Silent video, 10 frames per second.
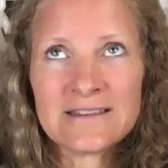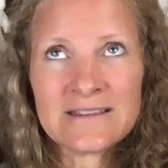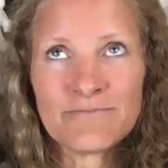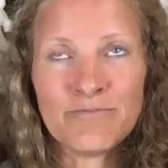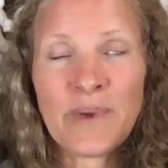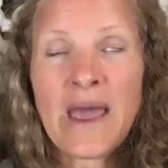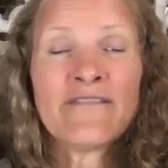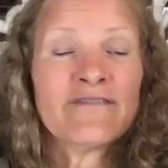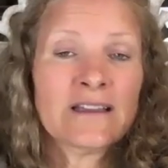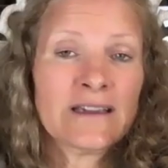
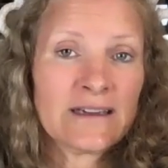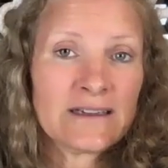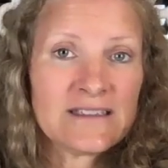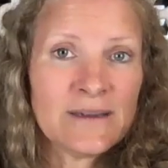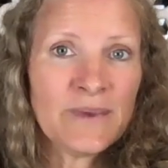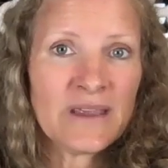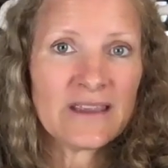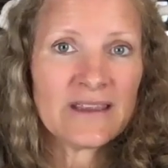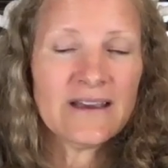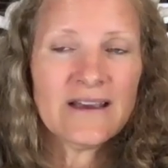baffling to
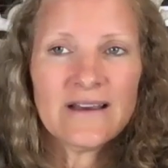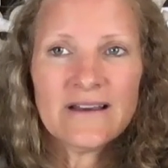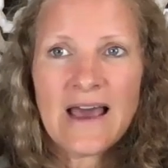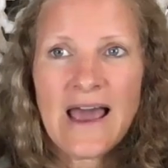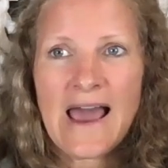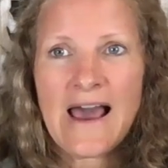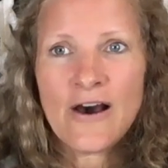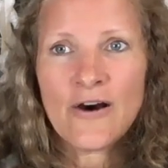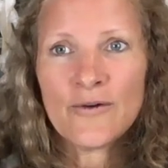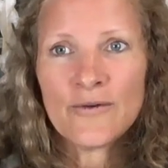me
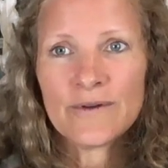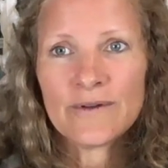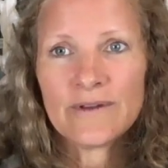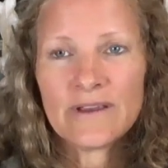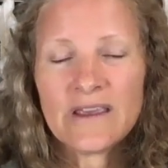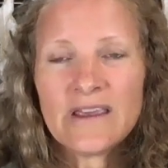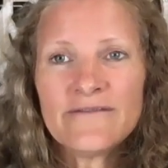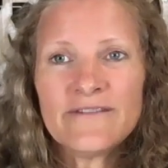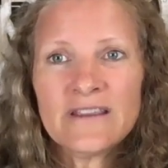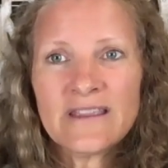how
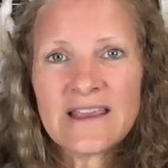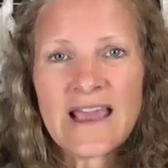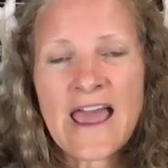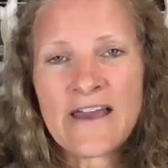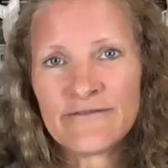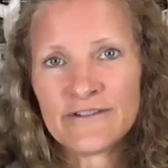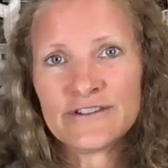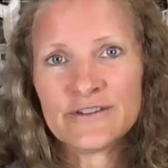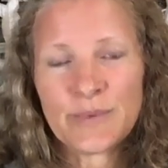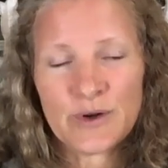even the
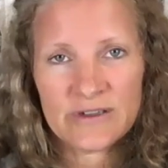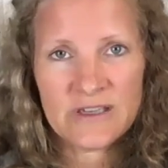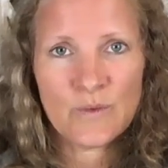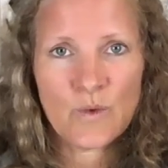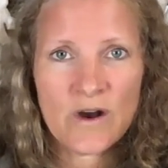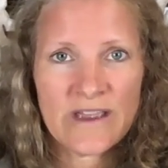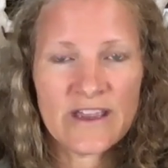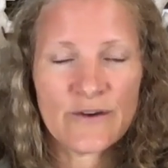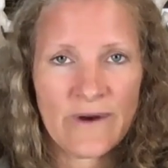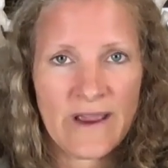average person
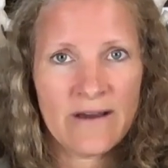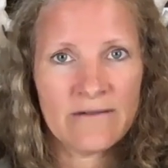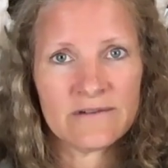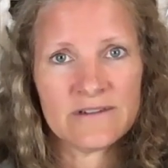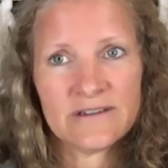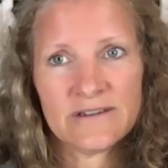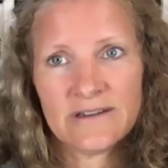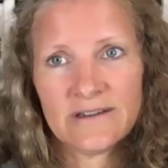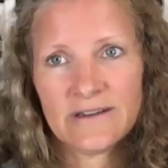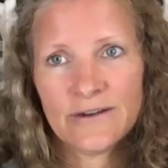walking around
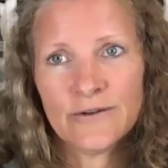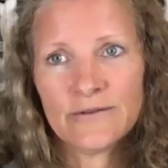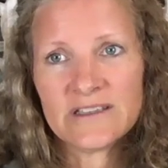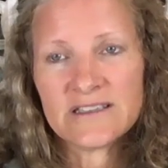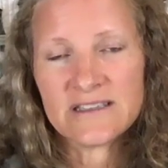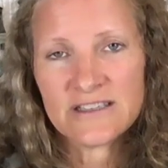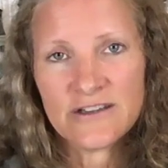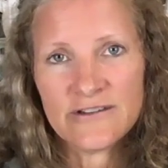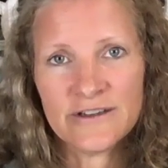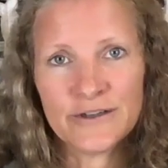who listens
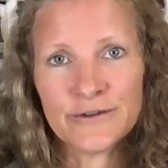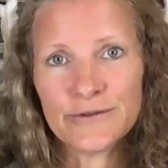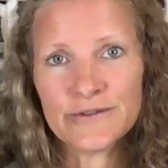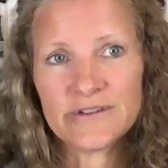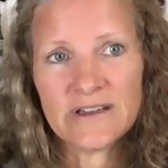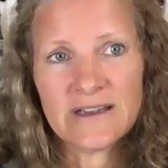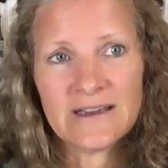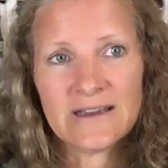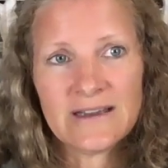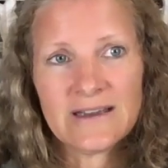to the news
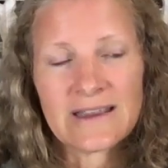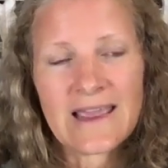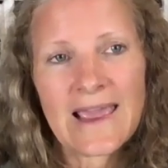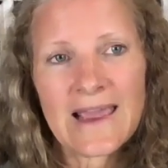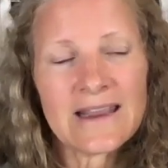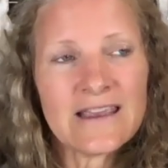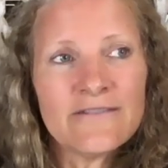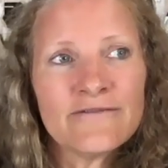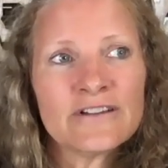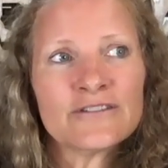can't
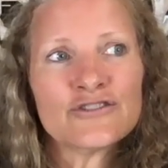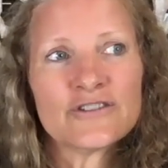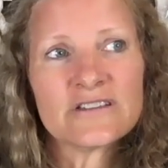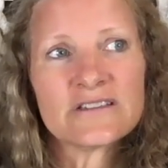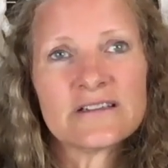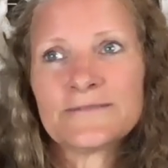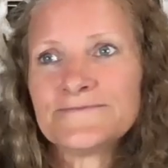even just